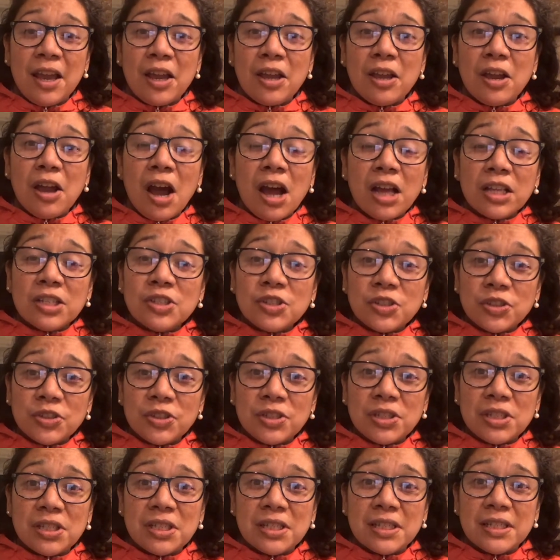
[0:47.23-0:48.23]

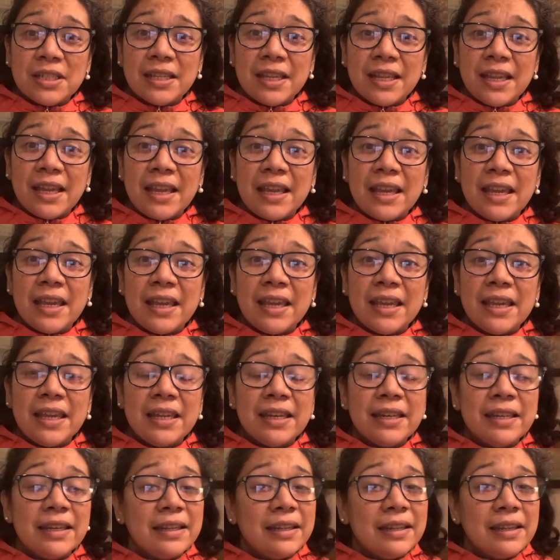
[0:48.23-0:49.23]
concerts,
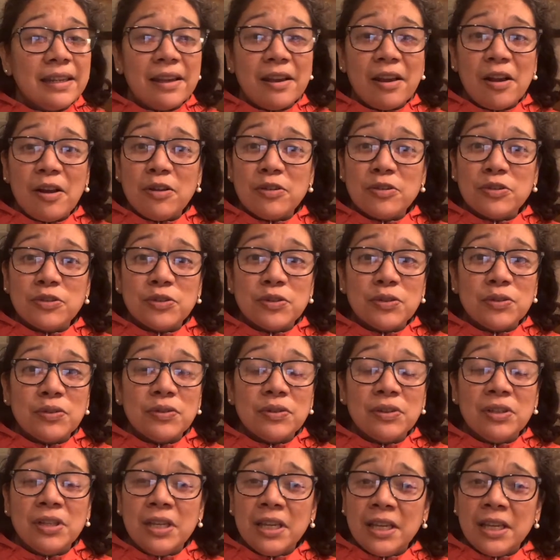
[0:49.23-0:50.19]
and also